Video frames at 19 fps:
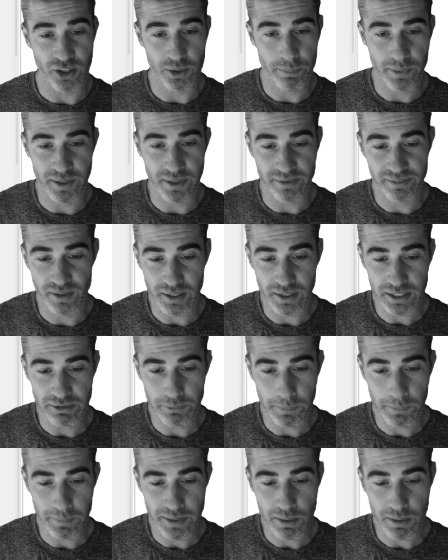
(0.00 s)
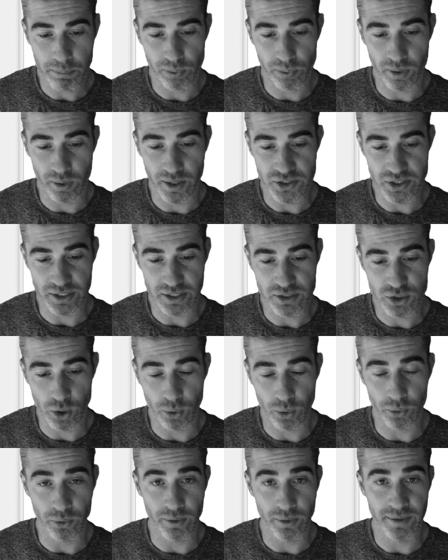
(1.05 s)
it's not giving me a project
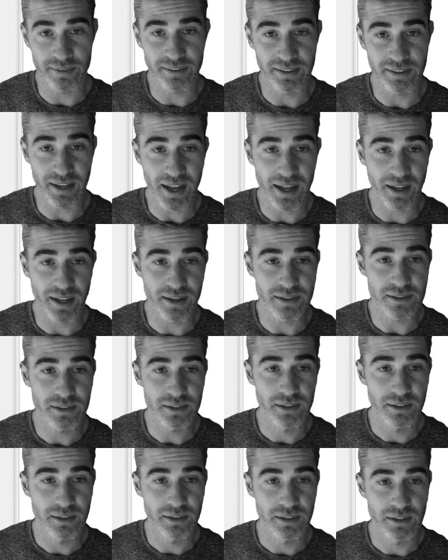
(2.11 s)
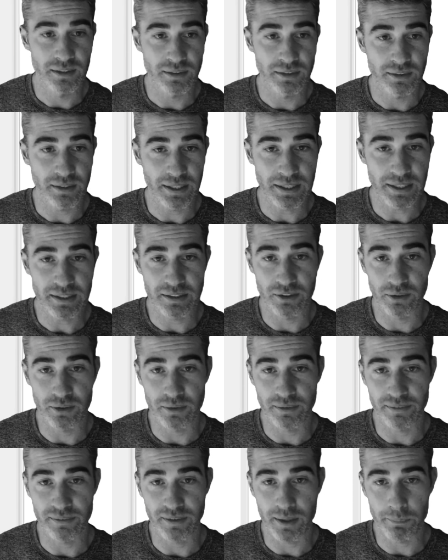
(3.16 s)
total at the end, like in our
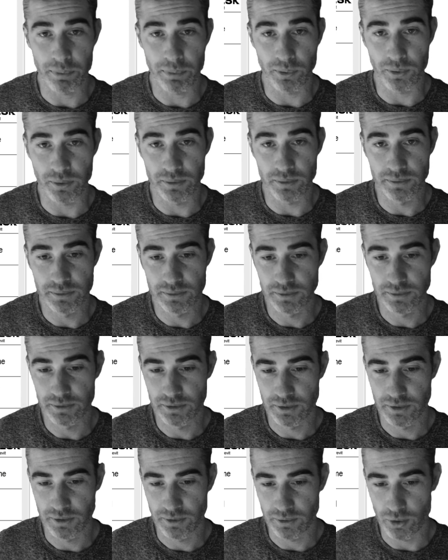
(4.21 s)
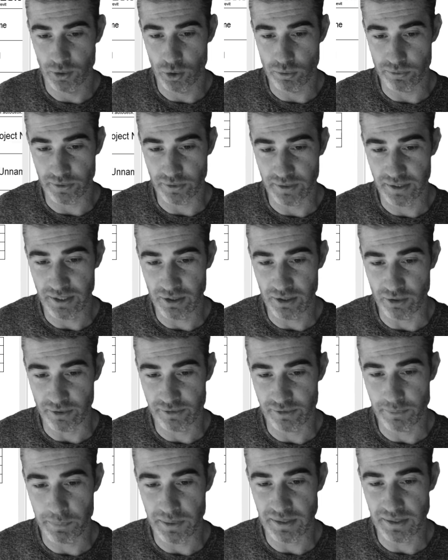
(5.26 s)
example over here, because it'd
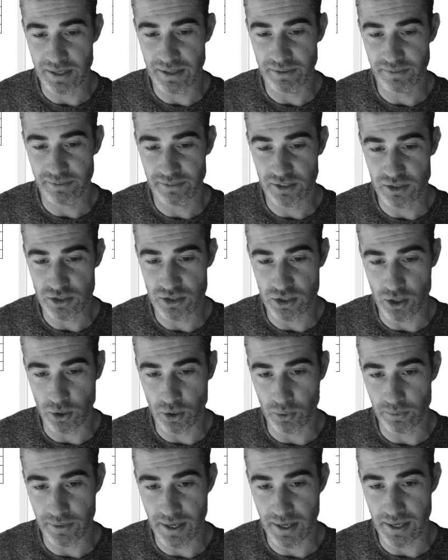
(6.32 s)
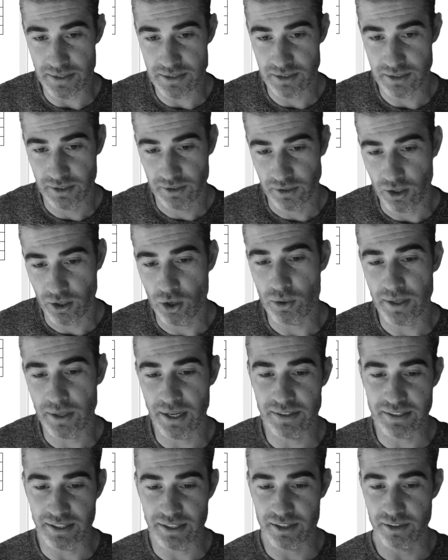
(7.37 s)
be nice to know that, okay, at
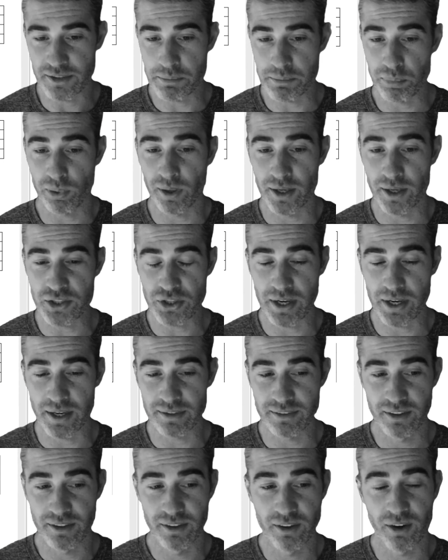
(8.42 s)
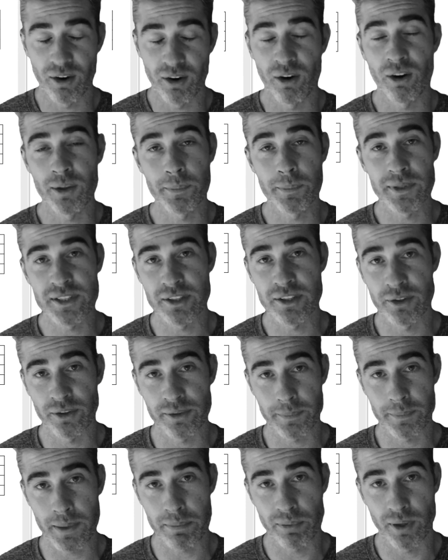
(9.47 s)
the end of this project, all the materials in
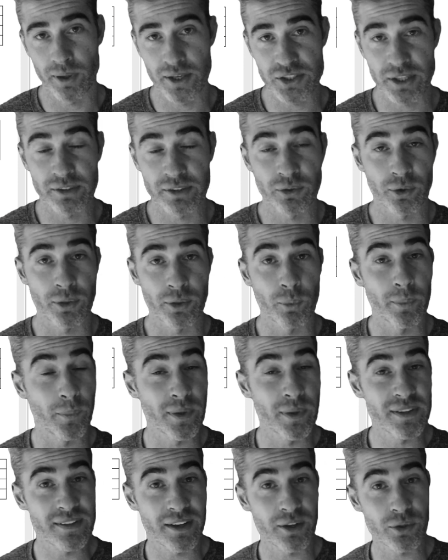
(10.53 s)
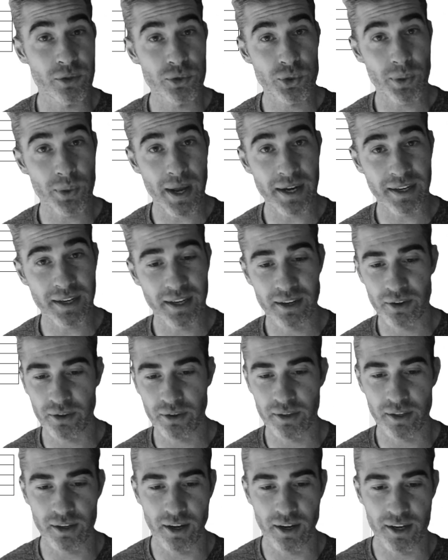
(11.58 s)
my project or the ones that you're tracking are going to
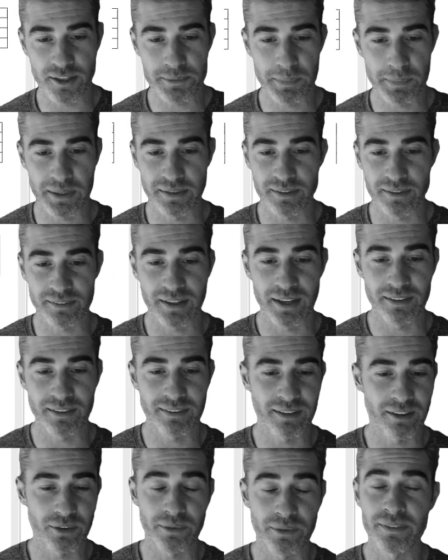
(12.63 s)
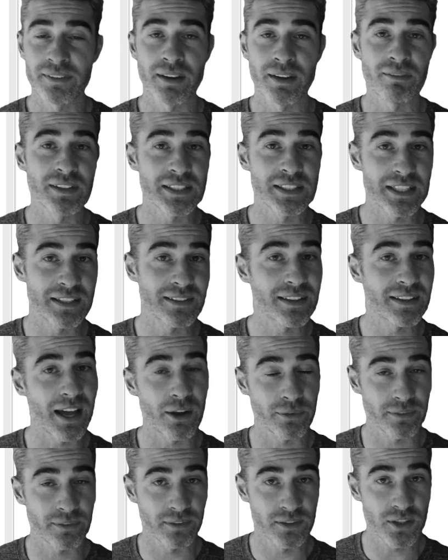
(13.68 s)
cost me, in this case here,
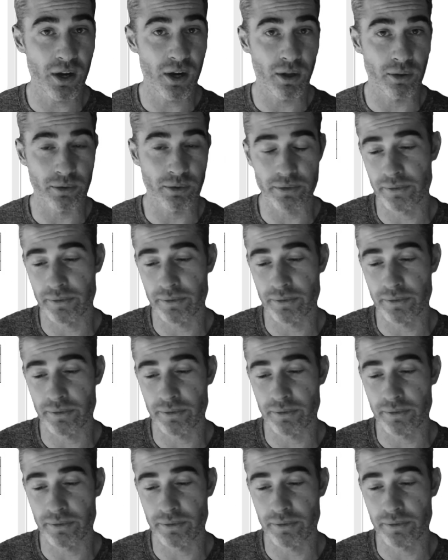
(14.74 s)
$17,000.